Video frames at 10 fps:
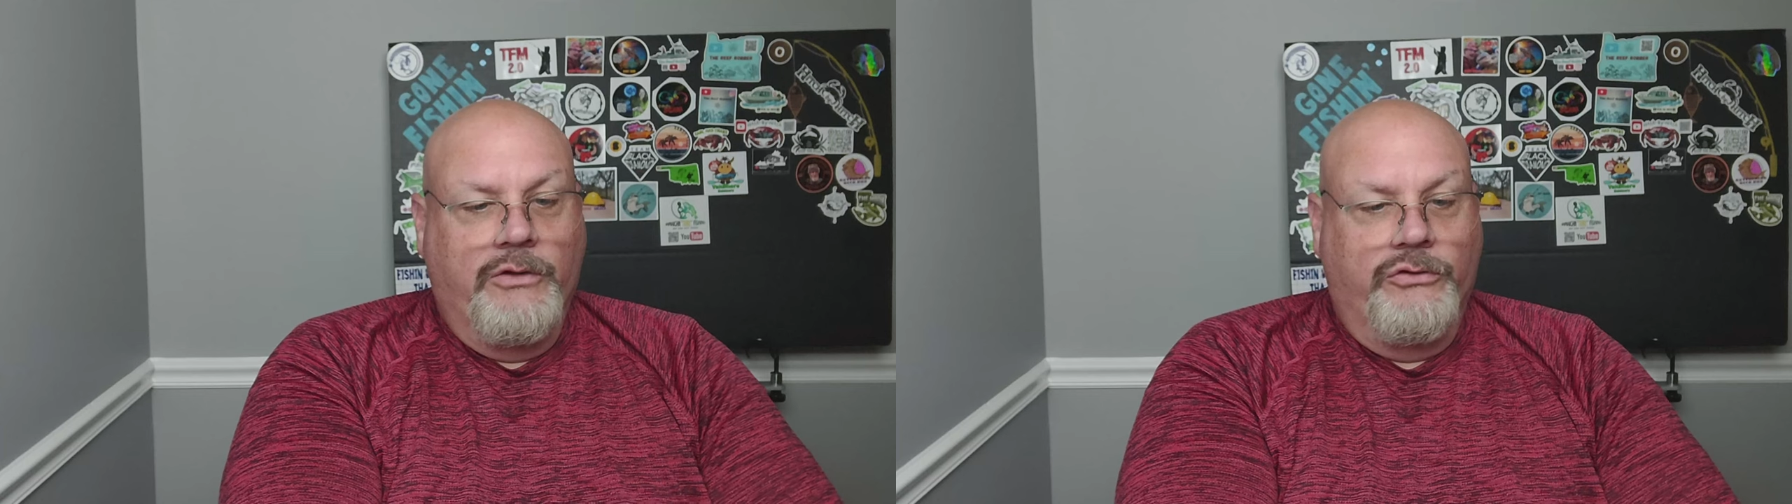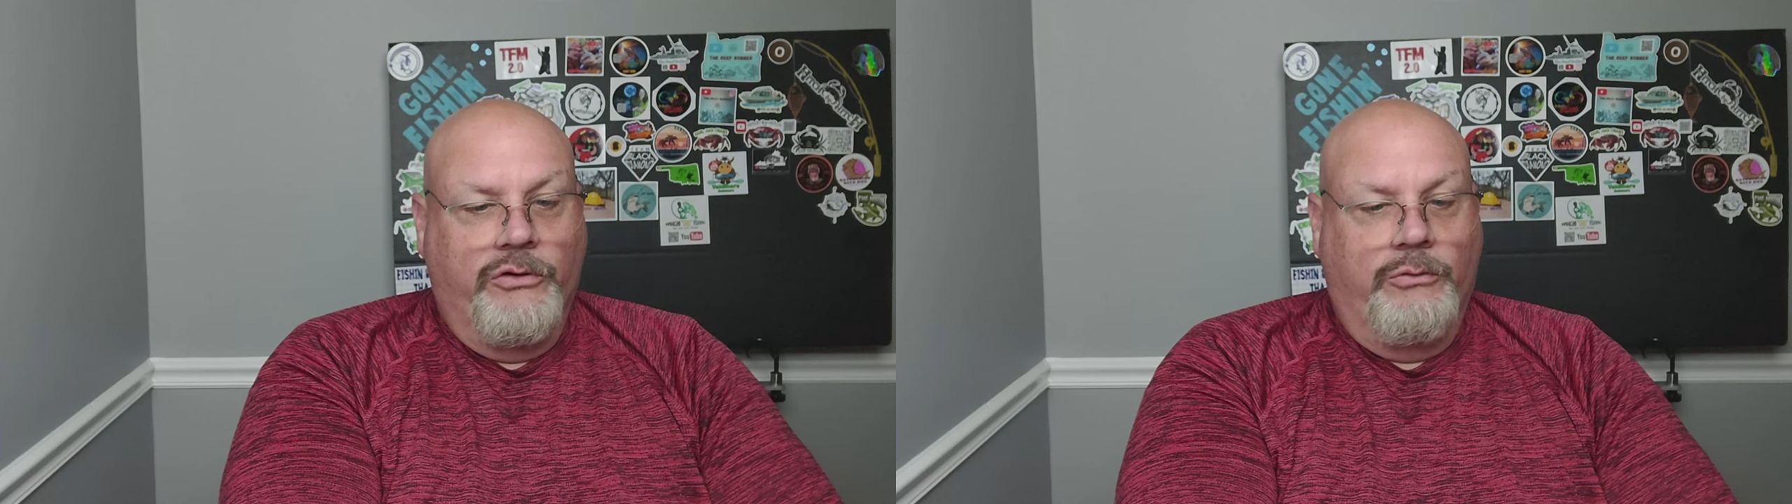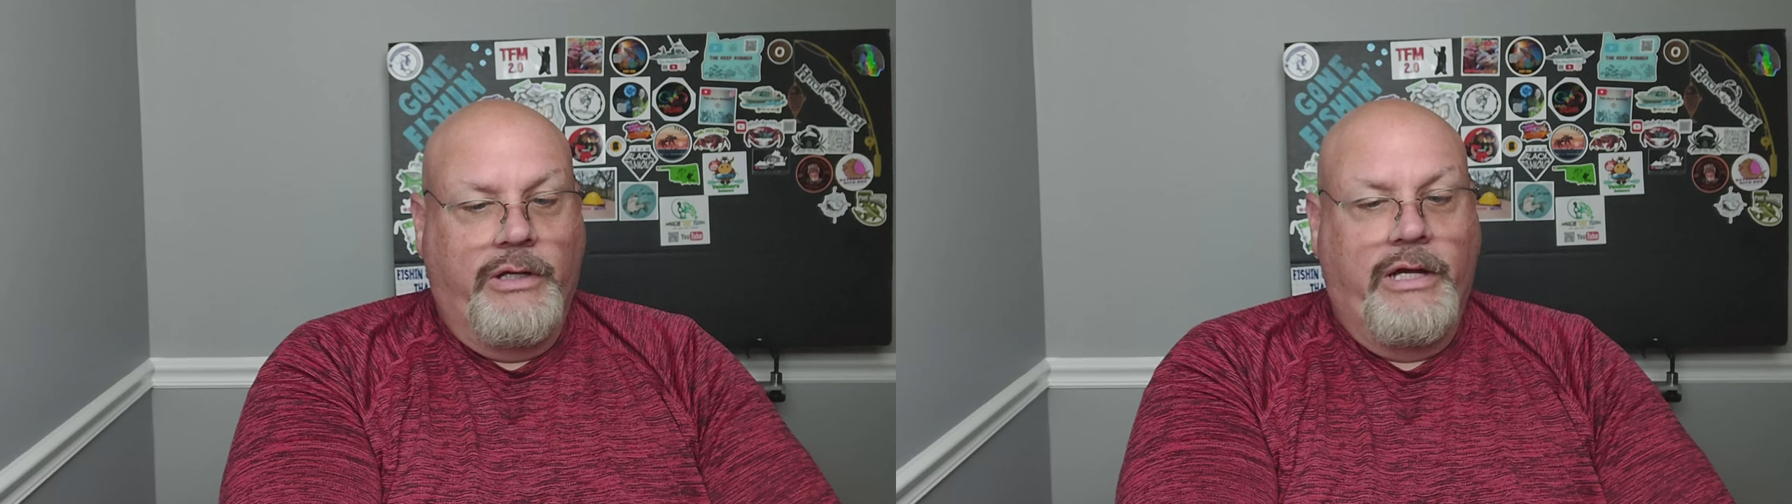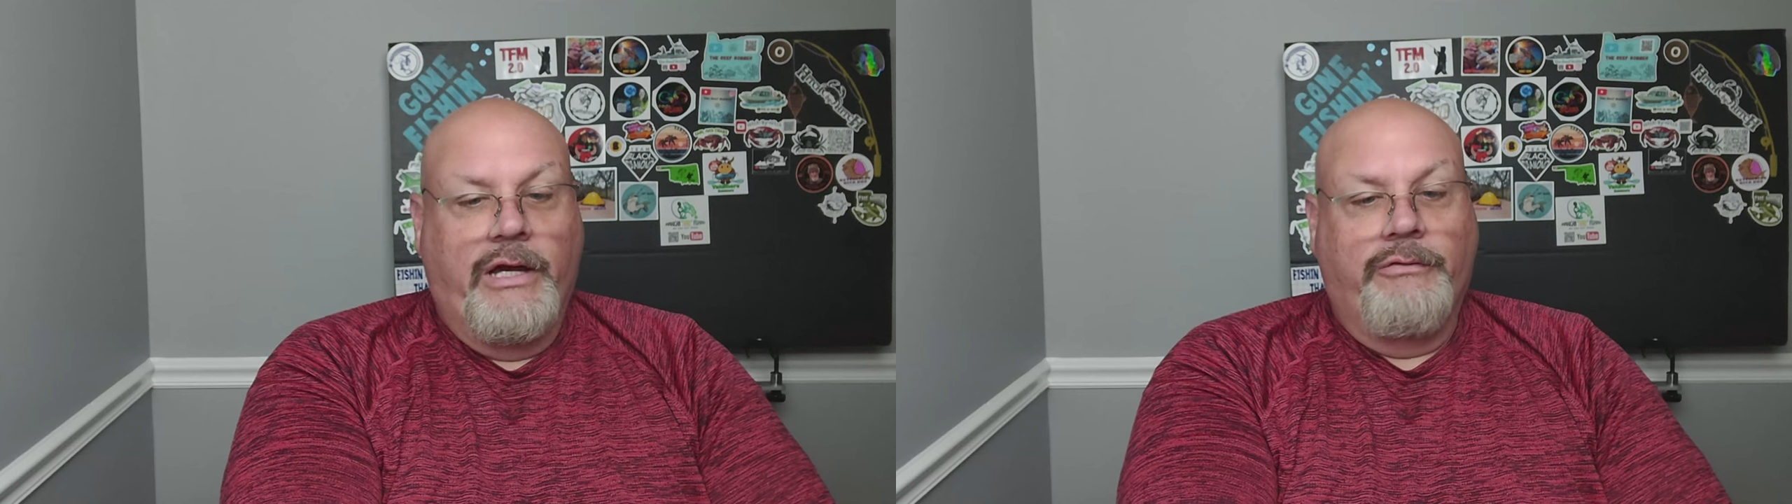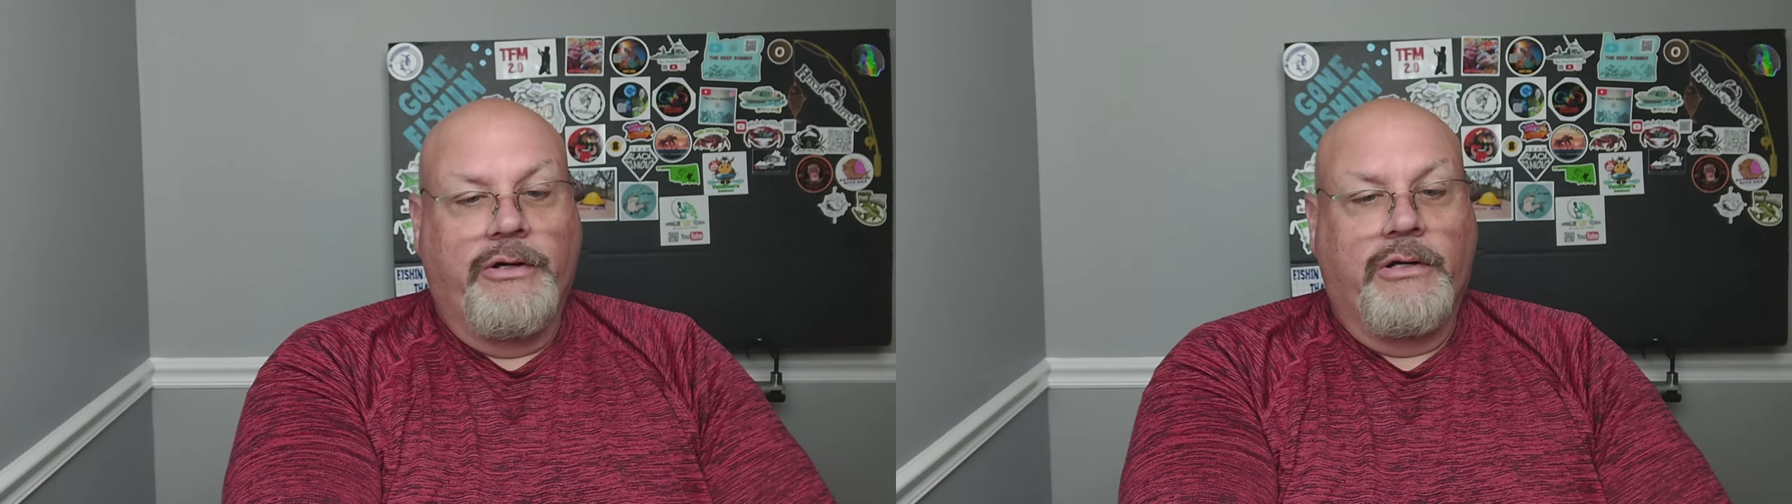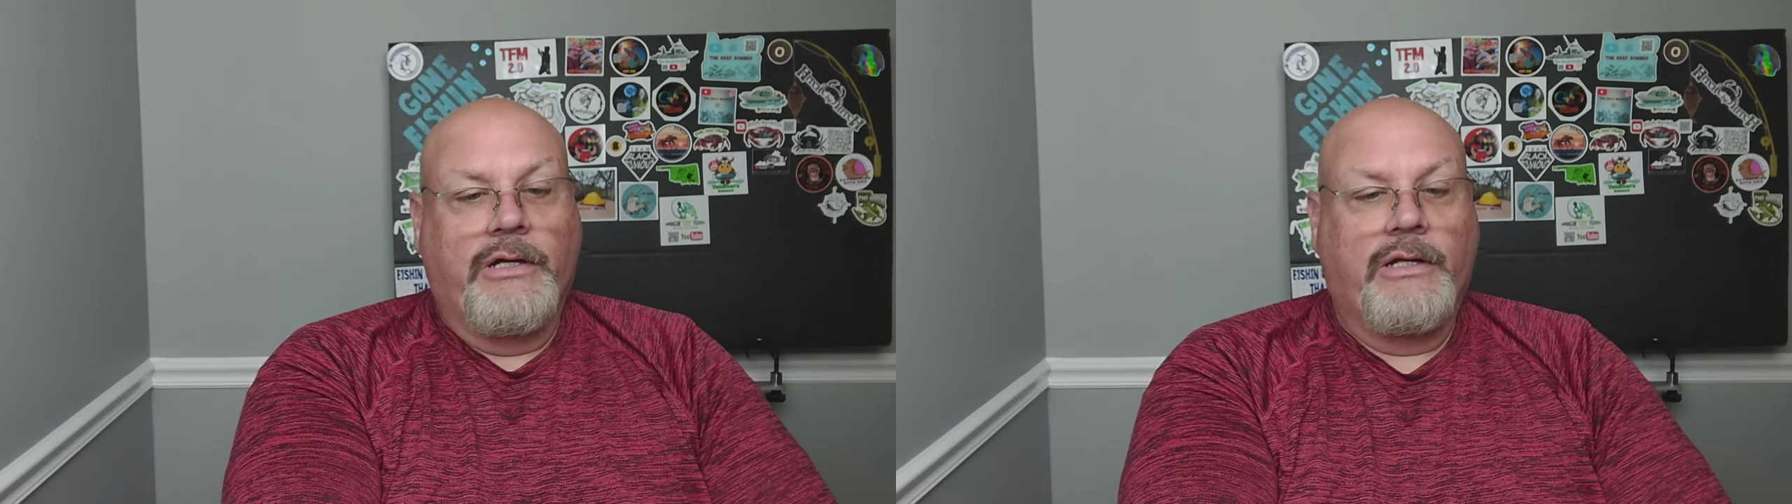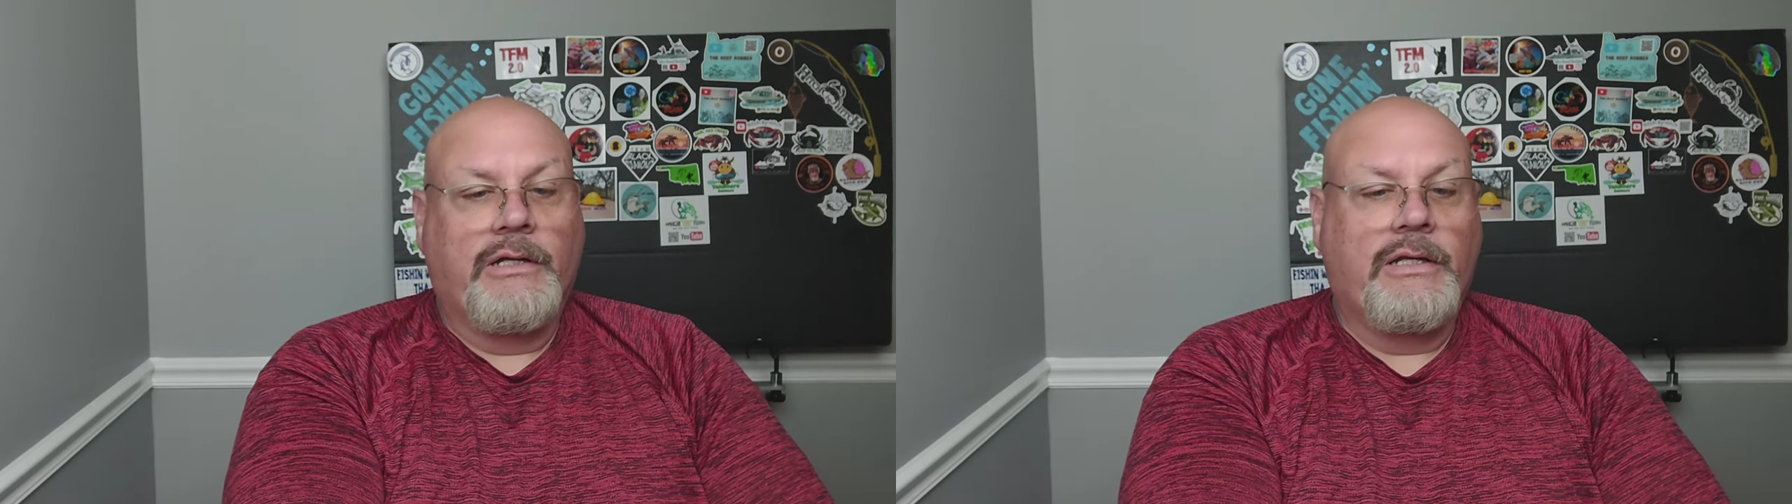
So what I have here